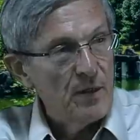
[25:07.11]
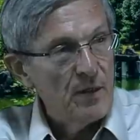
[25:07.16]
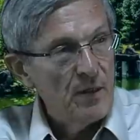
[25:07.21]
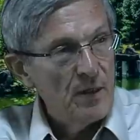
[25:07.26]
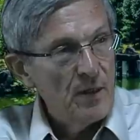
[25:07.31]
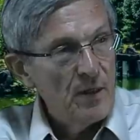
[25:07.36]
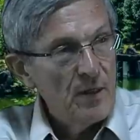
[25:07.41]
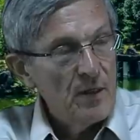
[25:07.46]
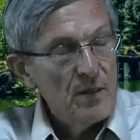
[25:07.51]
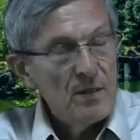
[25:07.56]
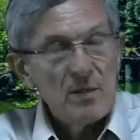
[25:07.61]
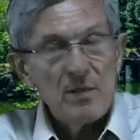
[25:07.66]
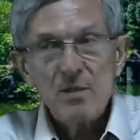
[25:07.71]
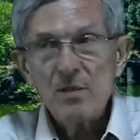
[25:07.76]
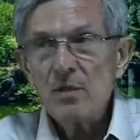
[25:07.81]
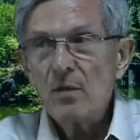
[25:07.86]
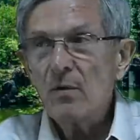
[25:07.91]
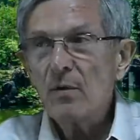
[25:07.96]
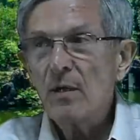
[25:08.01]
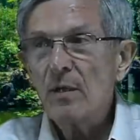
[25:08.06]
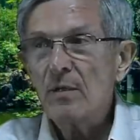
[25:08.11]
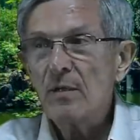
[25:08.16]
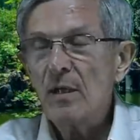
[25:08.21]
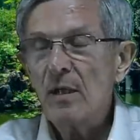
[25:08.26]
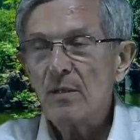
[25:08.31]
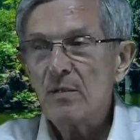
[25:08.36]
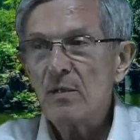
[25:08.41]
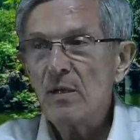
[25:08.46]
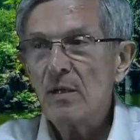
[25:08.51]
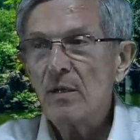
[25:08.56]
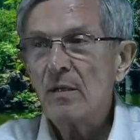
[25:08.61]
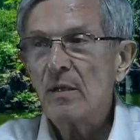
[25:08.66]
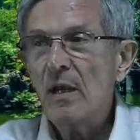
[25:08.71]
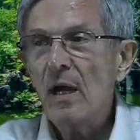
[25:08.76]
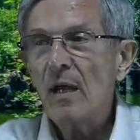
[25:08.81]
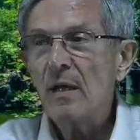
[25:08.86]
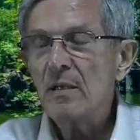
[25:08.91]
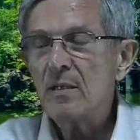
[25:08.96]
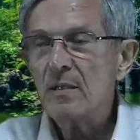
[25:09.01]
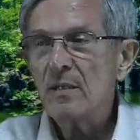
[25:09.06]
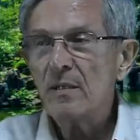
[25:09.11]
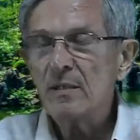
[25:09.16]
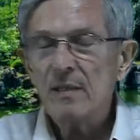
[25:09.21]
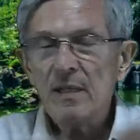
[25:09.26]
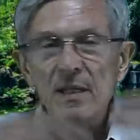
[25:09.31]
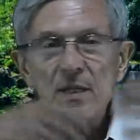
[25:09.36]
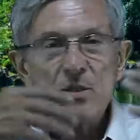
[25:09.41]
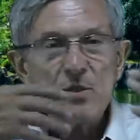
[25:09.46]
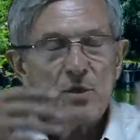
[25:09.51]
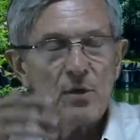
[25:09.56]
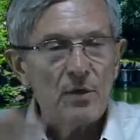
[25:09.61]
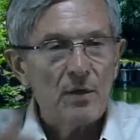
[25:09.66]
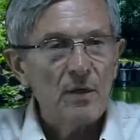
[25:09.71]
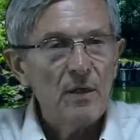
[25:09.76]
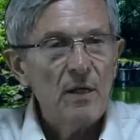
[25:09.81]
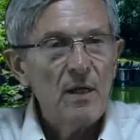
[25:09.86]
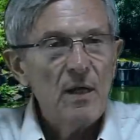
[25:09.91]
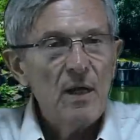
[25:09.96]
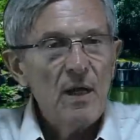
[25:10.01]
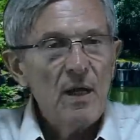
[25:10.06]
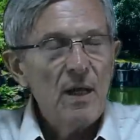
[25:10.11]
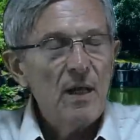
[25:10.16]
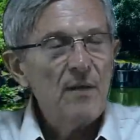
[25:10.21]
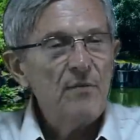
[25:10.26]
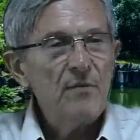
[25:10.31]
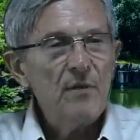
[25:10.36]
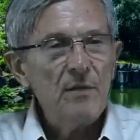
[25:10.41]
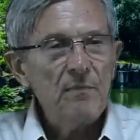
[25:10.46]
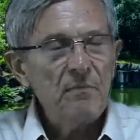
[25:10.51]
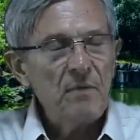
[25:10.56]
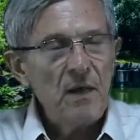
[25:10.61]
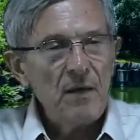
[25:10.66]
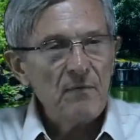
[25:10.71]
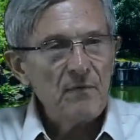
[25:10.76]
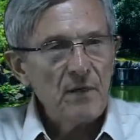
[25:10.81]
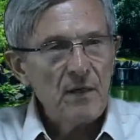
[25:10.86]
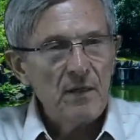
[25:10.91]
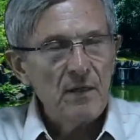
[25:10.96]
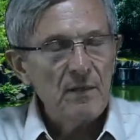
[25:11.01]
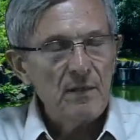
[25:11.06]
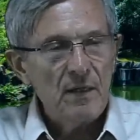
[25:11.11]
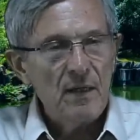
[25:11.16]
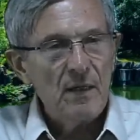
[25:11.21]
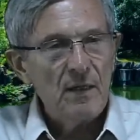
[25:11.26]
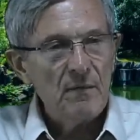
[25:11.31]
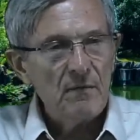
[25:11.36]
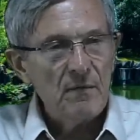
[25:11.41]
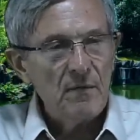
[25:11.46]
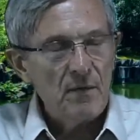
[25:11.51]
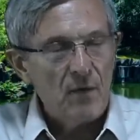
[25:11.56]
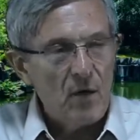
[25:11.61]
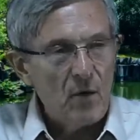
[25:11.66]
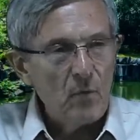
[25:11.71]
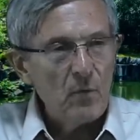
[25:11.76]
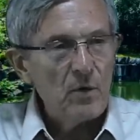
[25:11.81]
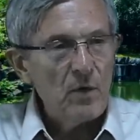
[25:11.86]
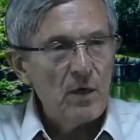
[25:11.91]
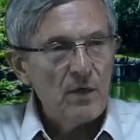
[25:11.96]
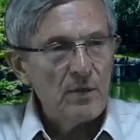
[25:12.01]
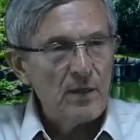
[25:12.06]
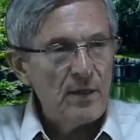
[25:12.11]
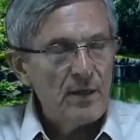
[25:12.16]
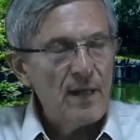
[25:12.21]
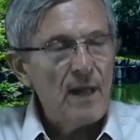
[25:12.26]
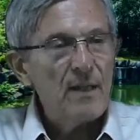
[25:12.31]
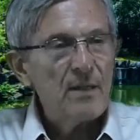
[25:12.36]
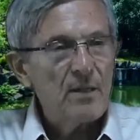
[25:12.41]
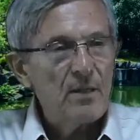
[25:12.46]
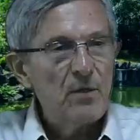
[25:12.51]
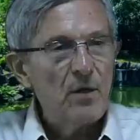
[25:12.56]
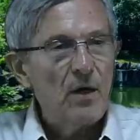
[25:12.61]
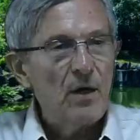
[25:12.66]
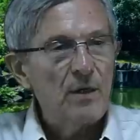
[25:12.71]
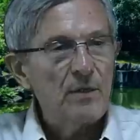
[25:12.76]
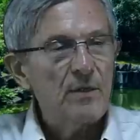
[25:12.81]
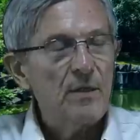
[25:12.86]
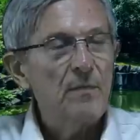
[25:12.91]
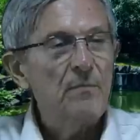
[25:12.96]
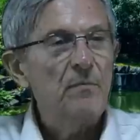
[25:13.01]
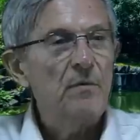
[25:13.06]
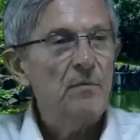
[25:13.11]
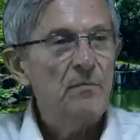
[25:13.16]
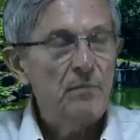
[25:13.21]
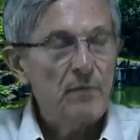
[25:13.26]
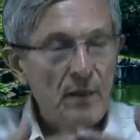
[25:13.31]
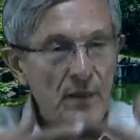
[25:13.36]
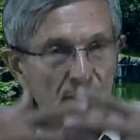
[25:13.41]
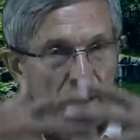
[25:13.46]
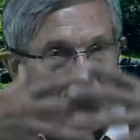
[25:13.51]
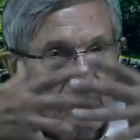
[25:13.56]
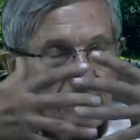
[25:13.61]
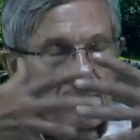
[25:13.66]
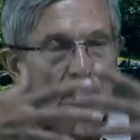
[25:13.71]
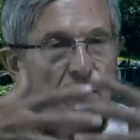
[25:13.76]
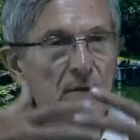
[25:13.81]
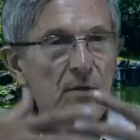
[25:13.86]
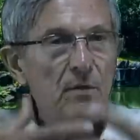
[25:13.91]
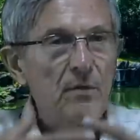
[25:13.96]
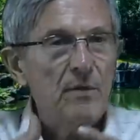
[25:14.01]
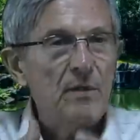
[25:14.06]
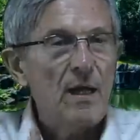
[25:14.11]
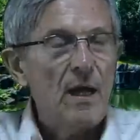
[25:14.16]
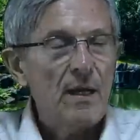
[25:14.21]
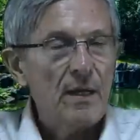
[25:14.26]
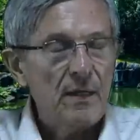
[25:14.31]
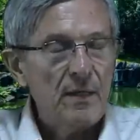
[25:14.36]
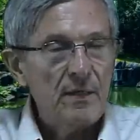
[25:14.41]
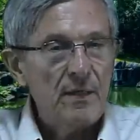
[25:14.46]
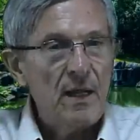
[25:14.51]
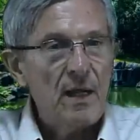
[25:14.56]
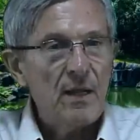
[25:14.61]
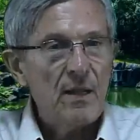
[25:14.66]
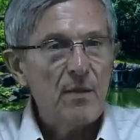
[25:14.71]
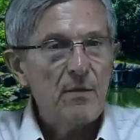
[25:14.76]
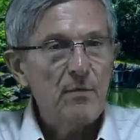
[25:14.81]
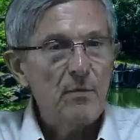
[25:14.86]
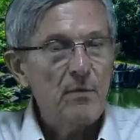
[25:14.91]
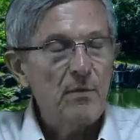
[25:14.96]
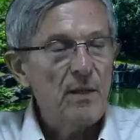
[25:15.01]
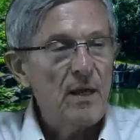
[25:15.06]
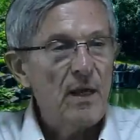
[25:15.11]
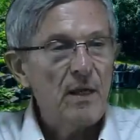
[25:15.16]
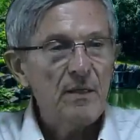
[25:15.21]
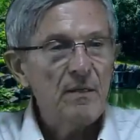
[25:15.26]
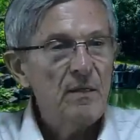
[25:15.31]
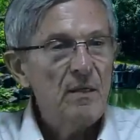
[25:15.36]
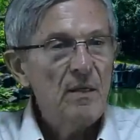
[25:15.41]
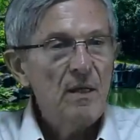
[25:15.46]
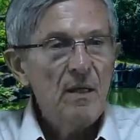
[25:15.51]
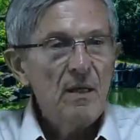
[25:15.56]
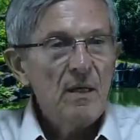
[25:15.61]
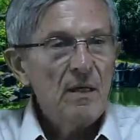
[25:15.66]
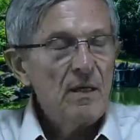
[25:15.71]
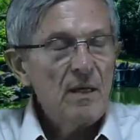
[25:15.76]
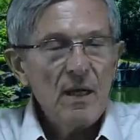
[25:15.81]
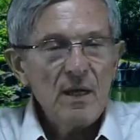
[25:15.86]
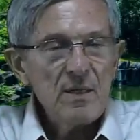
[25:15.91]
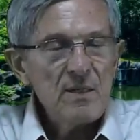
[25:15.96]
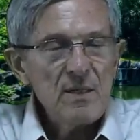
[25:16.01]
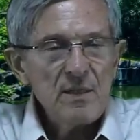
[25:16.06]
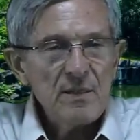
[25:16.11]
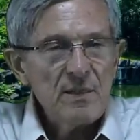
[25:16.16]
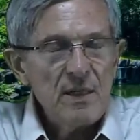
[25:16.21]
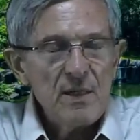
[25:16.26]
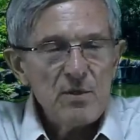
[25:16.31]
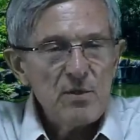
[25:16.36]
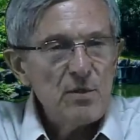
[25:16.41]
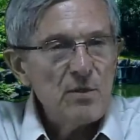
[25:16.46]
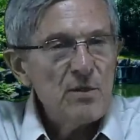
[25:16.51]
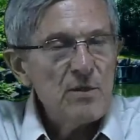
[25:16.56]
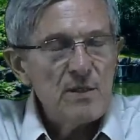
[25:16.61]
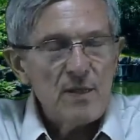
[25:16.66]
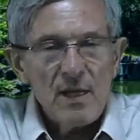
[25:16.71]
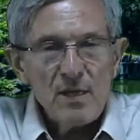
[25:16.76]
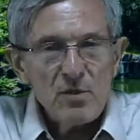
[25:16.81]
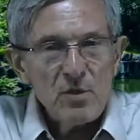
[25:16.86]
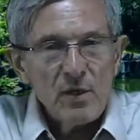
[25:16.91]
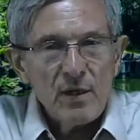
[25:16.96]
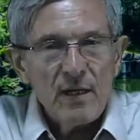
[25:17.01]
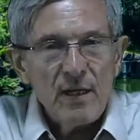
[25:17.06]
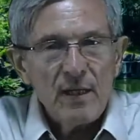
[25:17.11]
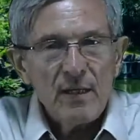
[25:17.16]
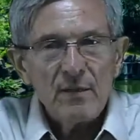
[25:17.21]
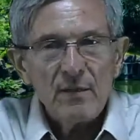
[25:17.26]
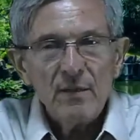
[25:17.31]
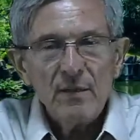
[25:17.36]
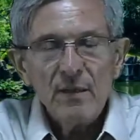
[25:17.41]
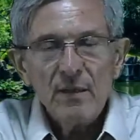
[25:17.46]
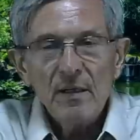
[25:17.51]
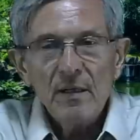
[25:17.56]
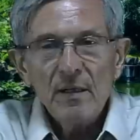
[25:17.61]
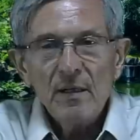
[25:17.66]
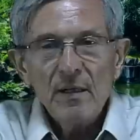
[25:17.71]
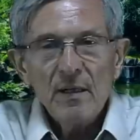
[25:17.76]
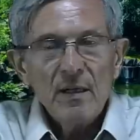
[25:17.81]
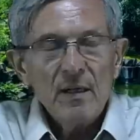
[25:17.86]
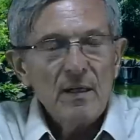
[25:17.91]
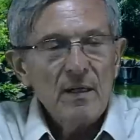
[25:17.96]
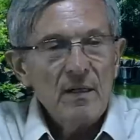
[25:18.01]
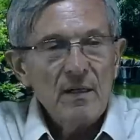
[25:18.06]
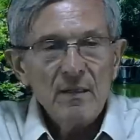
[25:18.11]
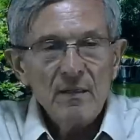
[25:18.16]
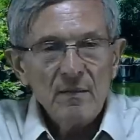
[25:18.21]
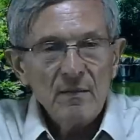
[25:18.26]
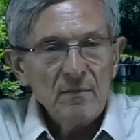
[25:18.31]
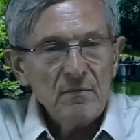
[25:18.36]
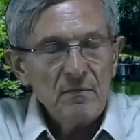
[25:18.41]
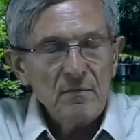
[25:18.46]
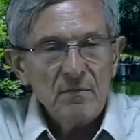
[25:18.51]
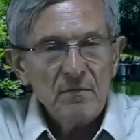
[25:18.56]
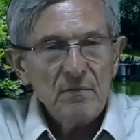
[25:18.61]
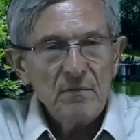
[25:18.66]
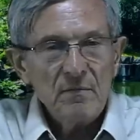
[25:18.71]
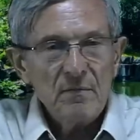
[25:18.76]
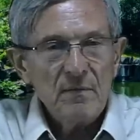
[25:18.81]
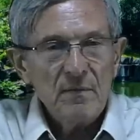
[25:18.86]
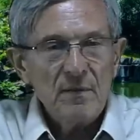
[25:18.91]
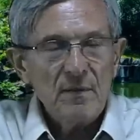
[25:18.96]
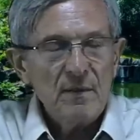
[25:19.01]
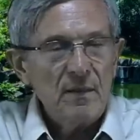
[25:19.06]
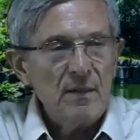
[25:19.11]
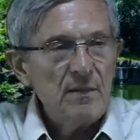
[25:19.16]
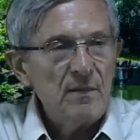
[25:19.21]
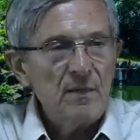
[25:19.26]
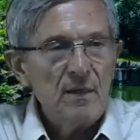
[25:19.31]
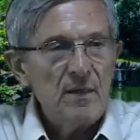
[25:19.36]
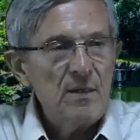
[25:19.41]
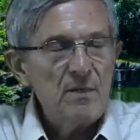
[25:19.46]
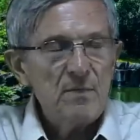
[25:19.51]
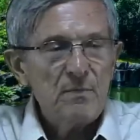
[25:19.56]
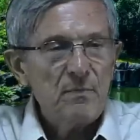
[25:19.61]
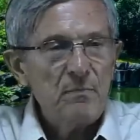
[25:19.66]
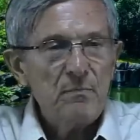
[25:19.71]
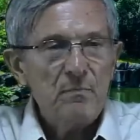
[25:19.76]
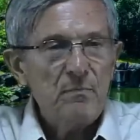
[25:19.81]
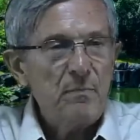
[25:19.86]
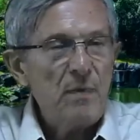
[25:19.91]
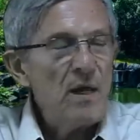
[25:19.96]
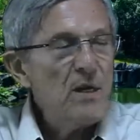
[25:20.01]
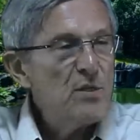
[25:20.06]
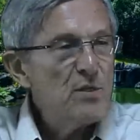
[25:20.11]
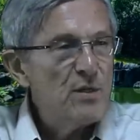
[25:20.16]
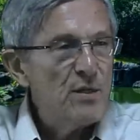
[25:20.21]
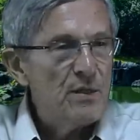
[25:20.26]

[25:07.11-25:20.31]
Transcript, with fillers: Yeah. So it, it's it, God is a teacher, and if you have, can uh, hold on to that thought and run that your data through that, God is a teacher. He's educator. Uh, it, he's patient.